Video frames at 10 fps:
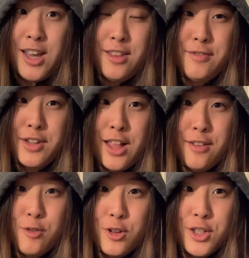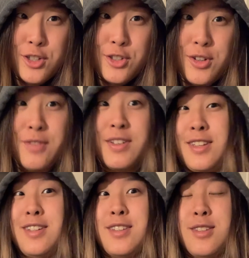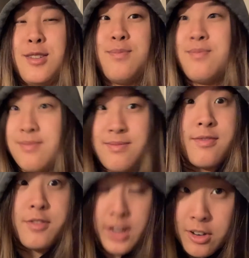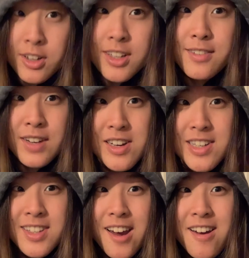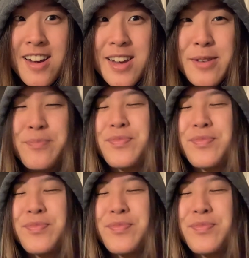I live in California, so everything's very, very scary.